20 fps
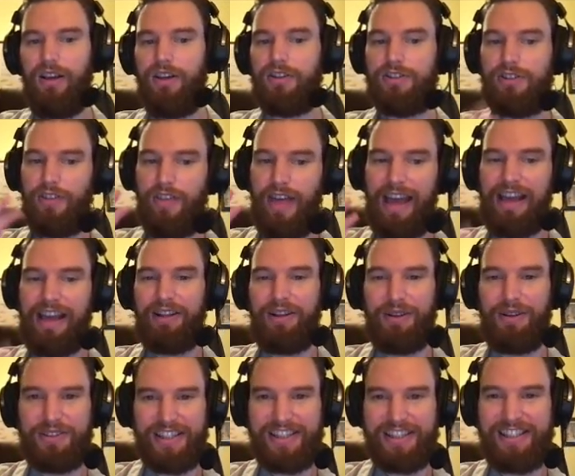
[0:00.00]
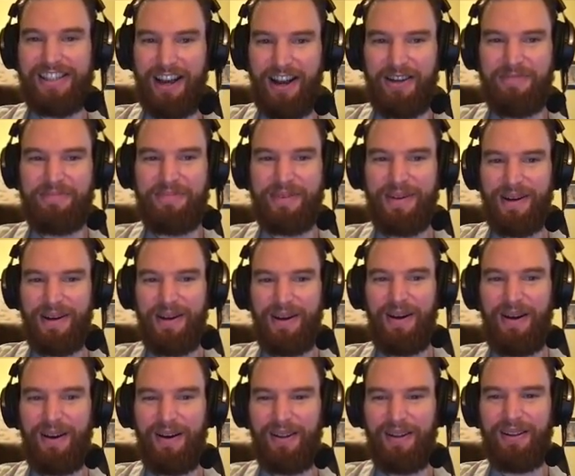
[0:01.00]
So that closes up
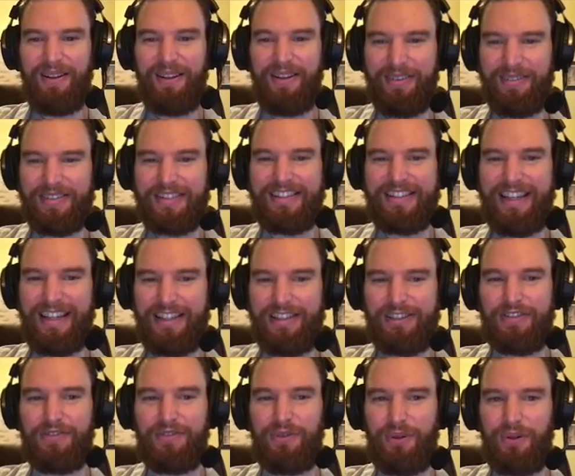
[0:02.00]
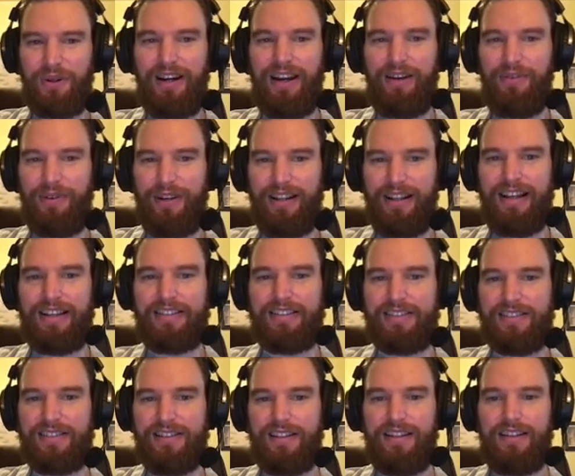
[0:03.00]
all of stage 4. I
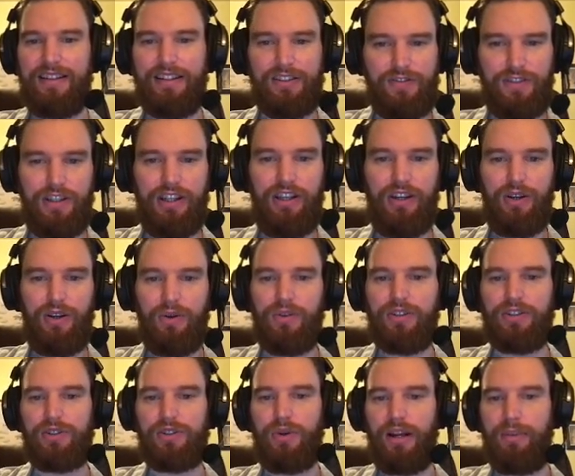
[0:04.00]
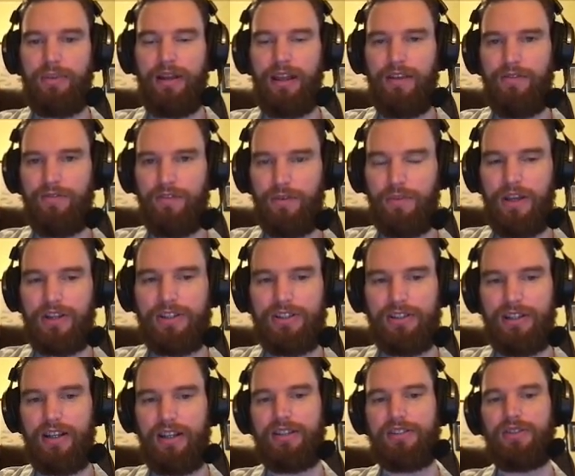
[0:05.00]
realize this video, there's quite a bit of
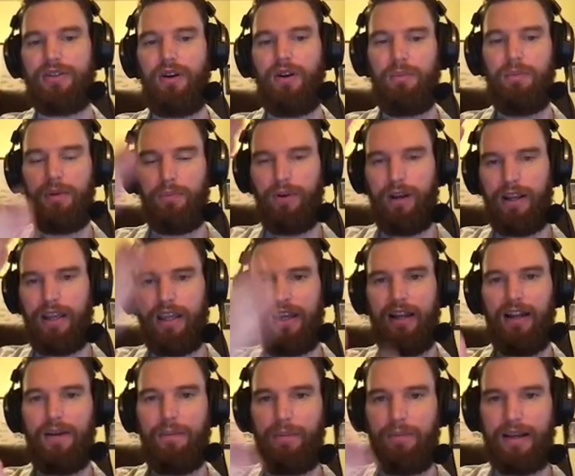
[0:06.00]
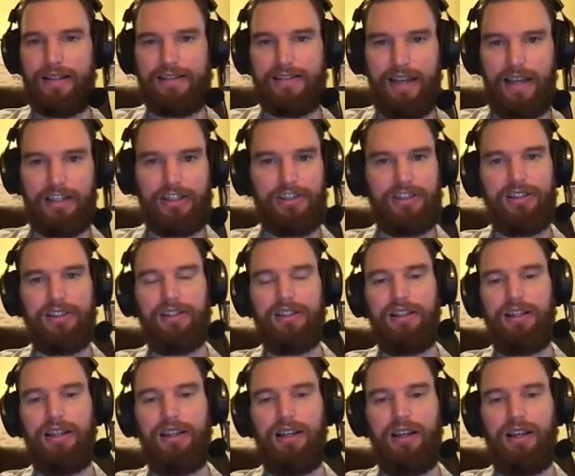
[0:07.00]
information in it, so I'll be breaking it up by section.